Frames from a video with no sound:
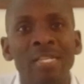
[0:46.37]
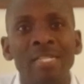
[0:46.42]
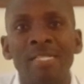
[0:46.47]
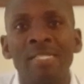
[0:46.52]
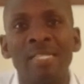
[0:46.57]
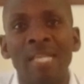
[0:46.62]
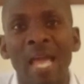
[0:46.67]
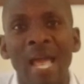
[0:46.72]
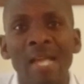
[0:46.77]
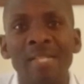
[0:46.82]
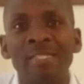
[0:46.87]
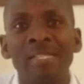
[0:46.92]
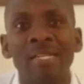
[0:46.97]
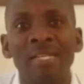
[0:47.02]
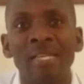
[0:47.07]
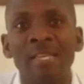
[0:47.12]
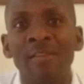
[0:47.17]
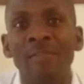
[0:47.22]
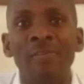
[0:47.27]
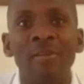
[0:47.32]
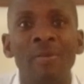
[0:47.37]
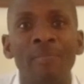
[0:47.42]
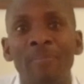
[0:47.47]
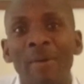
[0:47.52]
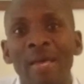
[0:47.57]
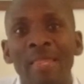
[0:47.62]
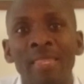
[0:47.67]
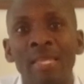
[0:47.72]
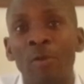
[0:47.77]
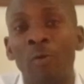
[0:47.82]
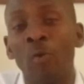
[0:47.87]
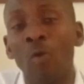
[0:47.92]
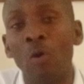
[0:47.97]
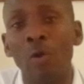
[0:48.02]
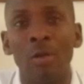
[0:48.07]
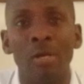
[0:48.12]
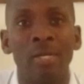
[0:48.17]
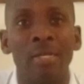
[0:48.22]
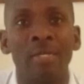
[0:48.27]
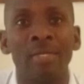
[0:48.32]
is actually given per the
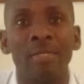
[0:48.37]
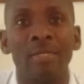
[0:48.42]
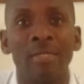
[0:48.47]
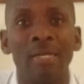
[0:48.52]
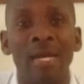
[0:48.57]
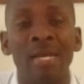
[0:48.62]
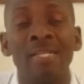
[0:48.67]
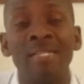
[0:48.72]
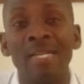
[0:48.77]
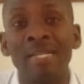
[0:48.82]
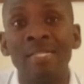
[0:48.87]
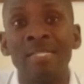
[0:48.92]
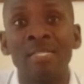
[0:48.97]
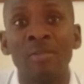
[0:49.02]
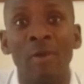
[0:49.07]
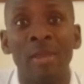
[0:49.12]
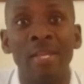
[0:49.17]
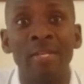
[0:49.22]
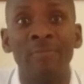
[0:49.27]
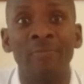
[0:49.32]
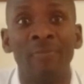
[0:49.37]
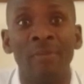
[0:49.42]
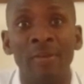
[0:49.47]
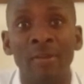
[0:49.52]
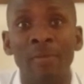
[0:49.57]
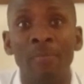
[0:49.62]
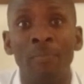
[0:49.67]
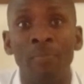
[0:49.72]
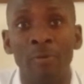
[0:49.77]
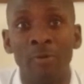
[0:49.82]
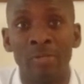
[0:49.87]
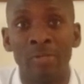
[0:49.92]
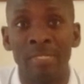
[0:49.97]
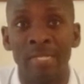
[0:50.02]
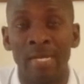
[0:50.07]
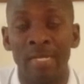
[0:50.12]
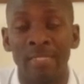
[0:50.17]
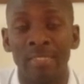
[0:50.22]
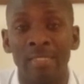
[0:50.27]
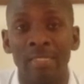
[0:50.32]
role. And that is quite very
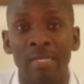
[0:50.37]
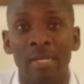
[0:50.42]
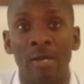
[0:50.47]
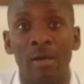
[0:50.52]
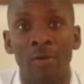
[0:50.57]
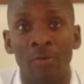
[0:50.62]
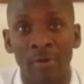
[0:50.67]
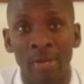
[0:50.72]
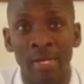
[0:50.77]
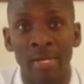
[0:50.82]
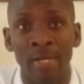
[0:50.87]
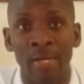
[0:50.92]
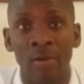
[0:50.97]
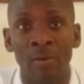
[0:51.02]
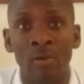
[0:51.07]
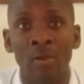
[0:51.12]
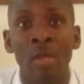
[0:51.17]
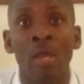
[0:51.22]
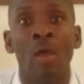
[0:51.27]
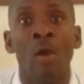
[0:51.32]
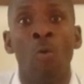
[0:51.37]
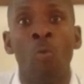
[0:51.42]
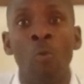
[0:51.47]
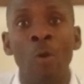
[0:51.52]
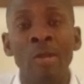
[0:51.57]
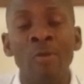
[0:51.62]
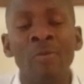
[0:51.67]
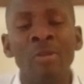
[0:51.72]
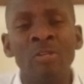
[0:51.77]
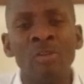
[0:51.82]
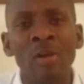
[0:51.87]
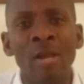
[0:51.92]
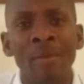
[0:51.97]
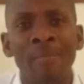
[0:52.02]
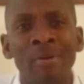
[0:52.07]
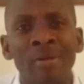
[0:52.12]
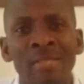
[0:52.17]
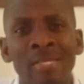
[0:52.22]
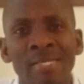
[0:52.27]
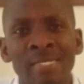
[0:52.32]
important right now. When we talk
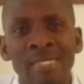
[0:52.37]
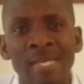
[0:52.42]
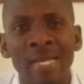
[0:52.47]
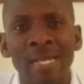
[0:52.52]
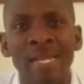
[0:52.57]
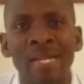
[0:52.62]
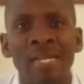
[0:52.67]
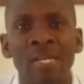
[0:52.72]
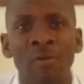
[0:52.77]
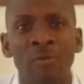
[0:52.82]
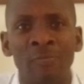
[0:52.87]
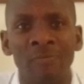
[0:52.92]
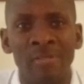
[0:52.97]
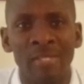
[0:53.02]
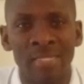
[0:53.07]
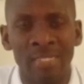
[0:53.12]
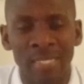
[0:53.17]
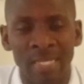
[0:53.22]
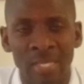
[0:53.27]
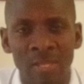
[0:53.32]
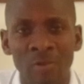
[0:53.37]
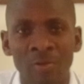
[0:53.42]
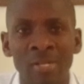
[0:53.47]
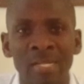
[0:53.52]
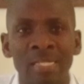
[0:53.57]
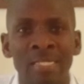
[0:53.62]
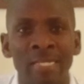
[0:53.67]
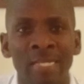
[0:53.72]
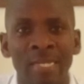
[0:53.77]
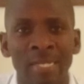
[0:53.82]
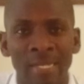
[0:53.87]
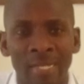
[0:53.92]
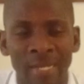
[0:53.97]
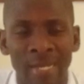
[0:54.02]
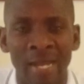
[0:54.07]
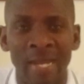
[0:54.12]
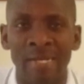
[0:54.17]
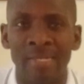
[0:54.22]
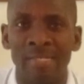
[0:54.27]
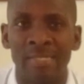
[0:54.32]
about the salary of the security
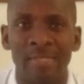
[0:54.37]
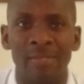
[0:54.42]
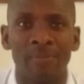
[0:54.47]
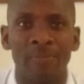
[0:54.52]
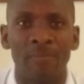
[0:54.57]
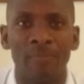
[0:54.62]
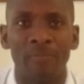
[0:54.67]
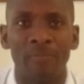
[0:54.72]
guards,